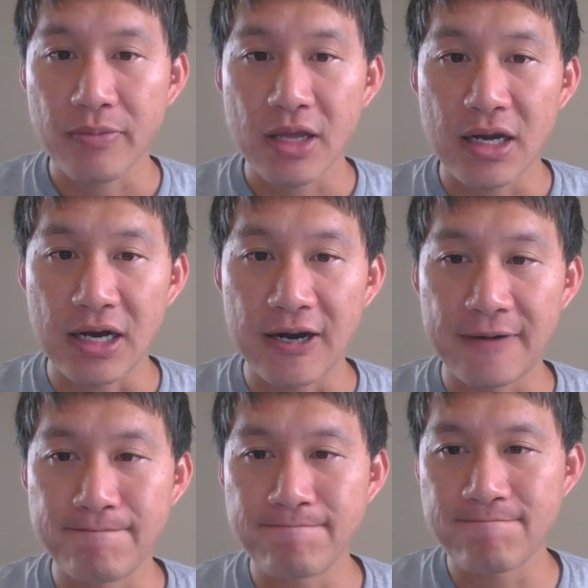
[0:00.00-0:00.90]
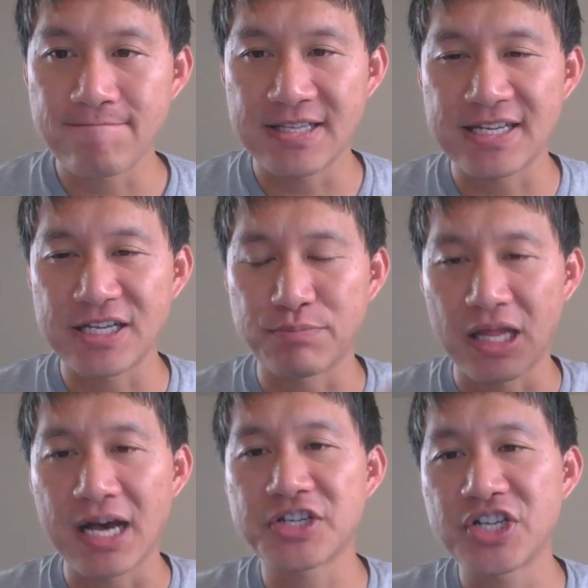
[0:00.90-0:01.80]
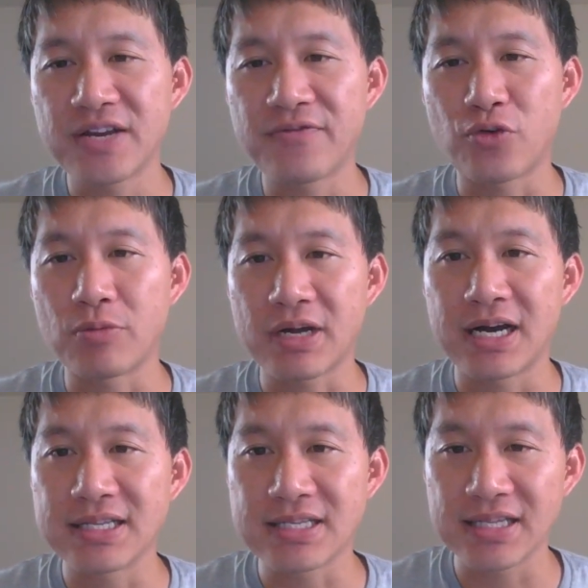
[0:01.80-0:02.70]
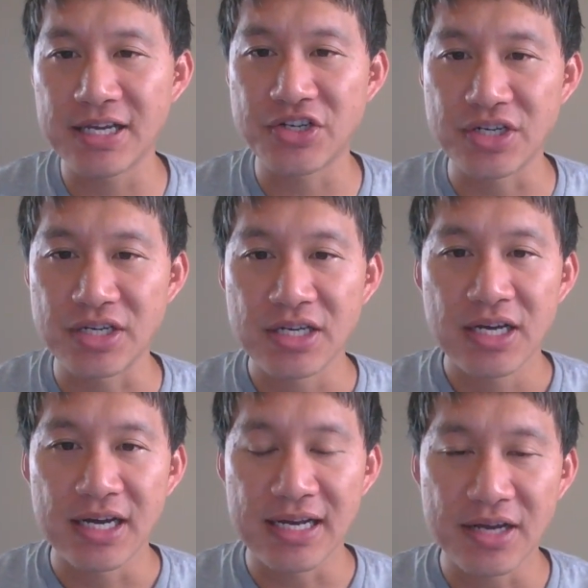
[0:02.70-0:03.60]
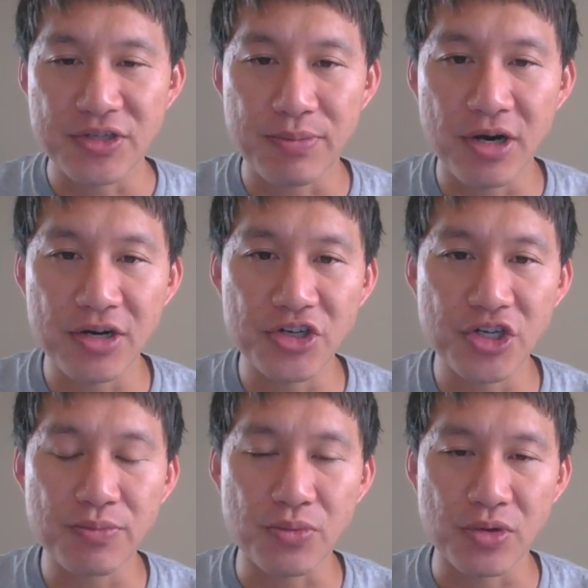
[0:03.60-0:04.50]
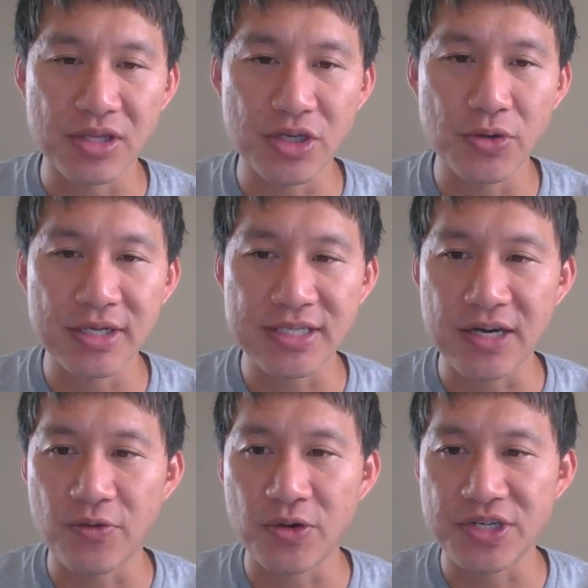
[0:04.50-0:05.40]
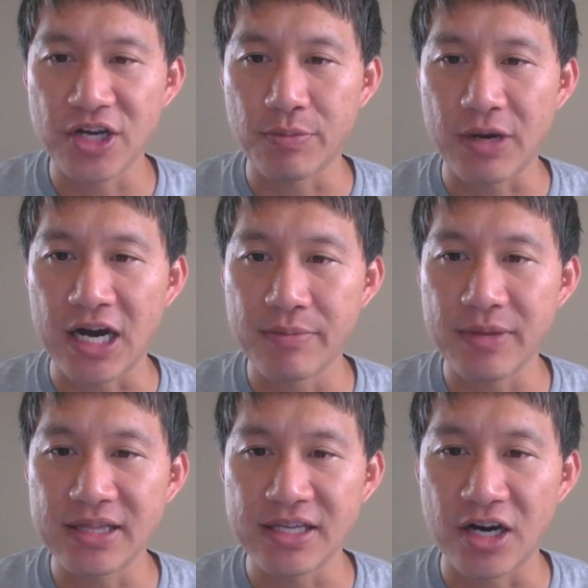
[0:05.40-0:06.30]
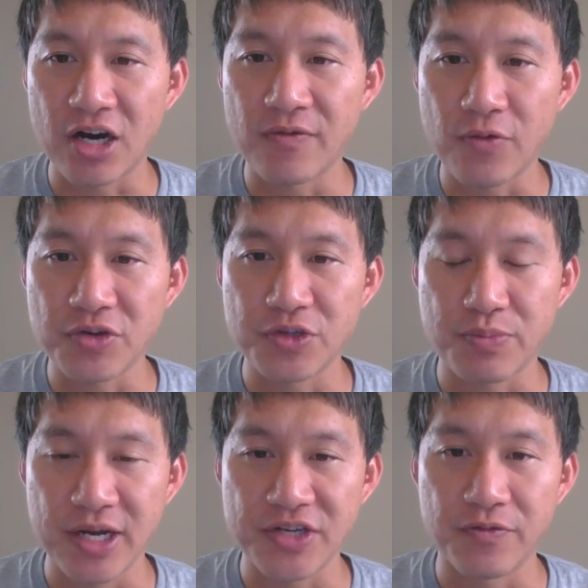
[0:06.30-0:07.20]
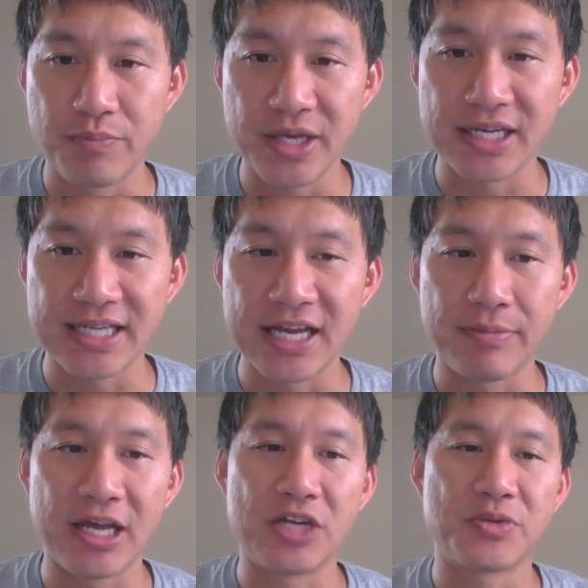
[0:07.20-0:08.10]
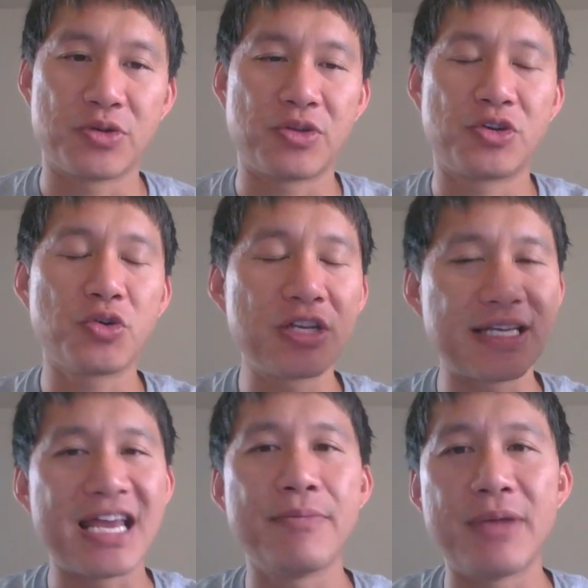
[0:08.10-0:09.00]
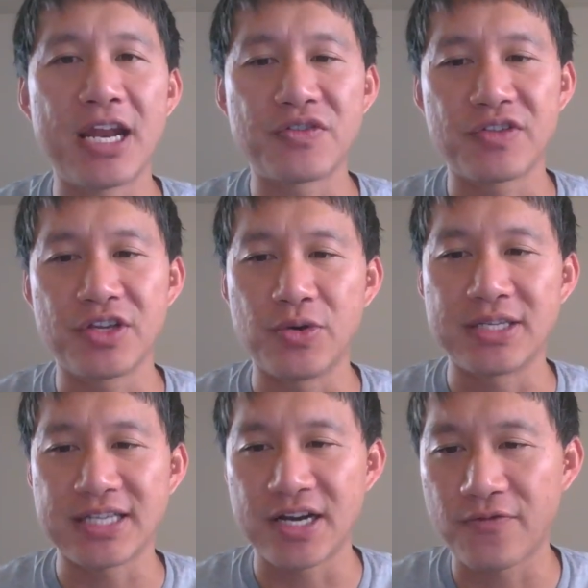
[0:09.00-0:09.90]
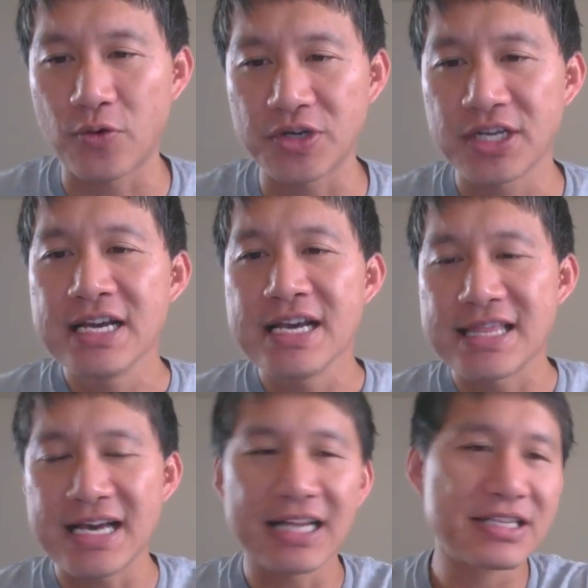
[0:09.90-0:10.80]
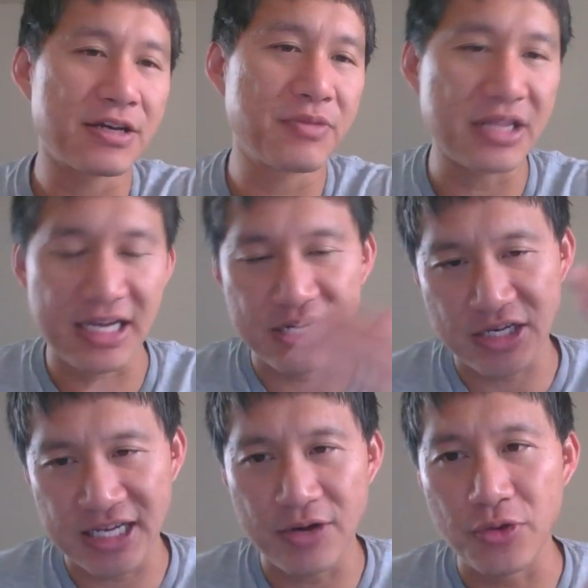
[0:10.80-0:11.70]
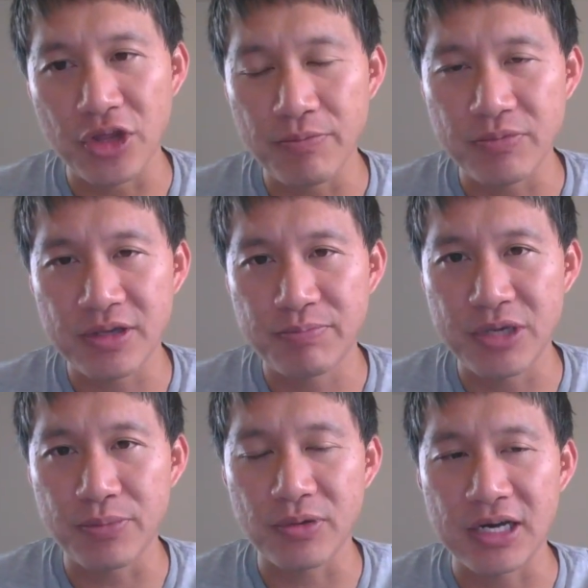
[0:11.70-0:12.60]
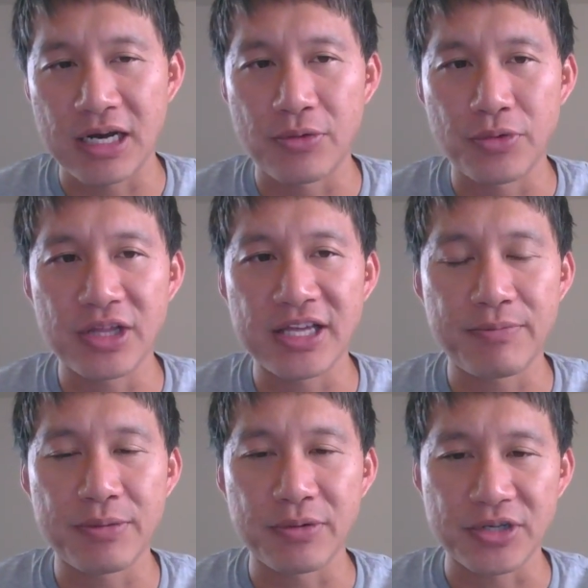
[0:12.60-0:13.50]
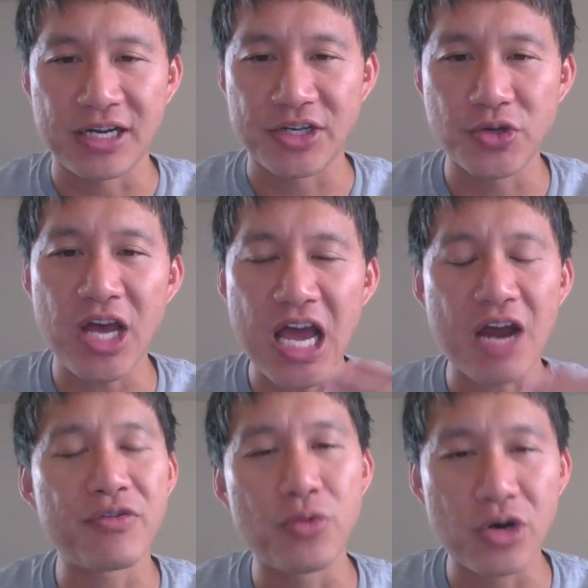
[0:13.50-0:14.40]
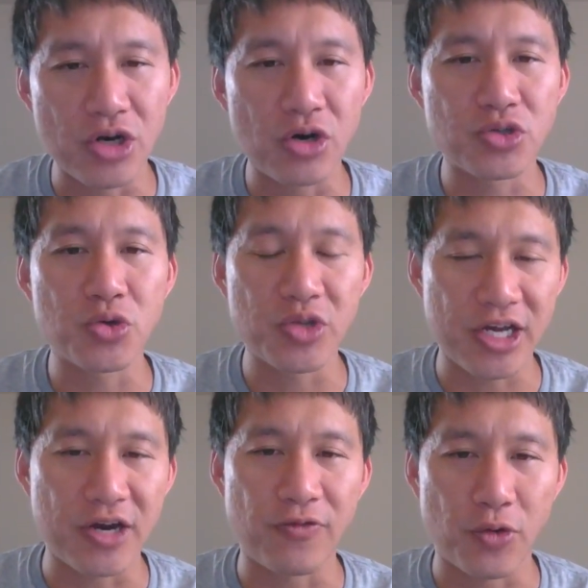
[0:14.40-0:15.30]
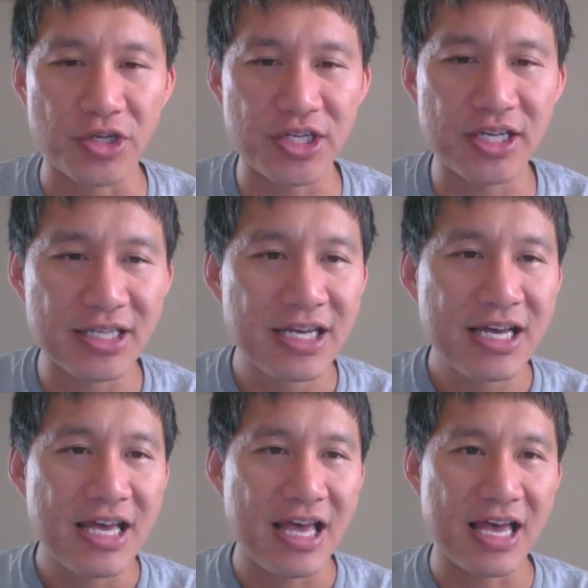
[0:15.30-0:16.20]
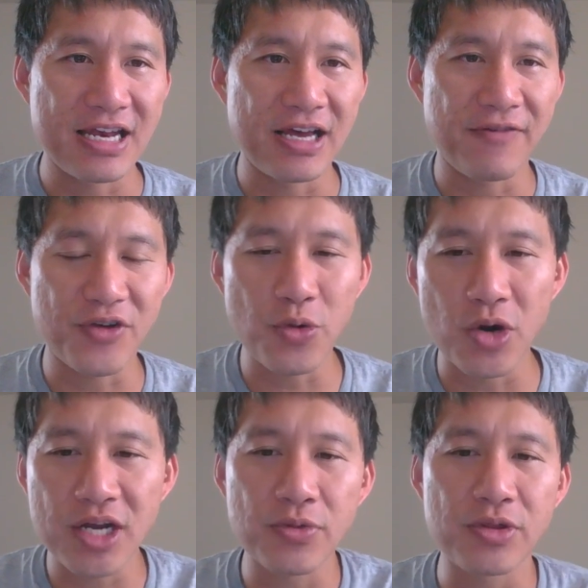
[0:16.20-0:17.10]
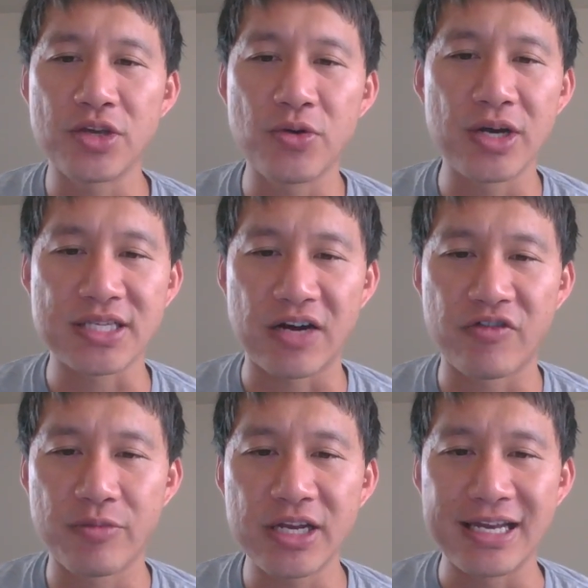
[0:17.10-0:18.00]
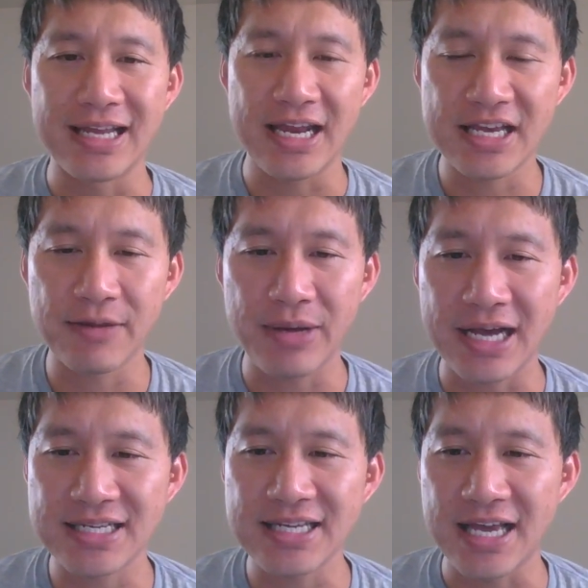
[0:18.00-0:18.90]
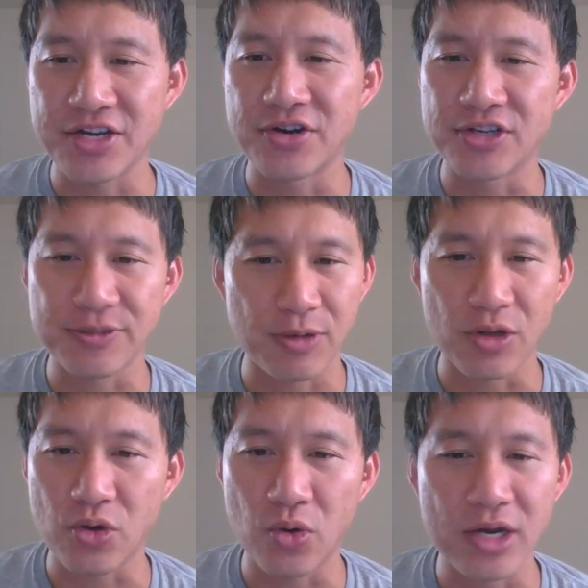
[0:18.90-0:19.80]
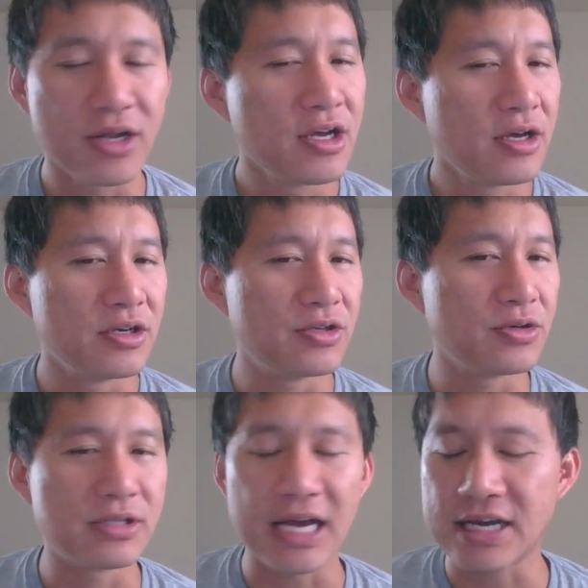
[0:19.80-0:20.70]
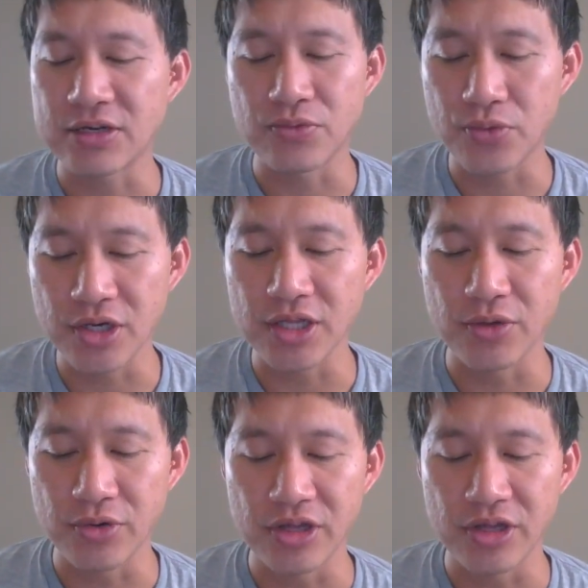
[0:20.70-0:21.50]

Um, it says blockchain form Constellation announced a partnership with the U S Air Force to help automate the Armed Forces branch of big data management. So they're doing data management for the U S Air Force. That's something that could get really people, uh, really get people talking to. Everyone knows who the Air Force is. And uh, if you're working with the U S government in any capacity and you're a small coin, dude, that could really, really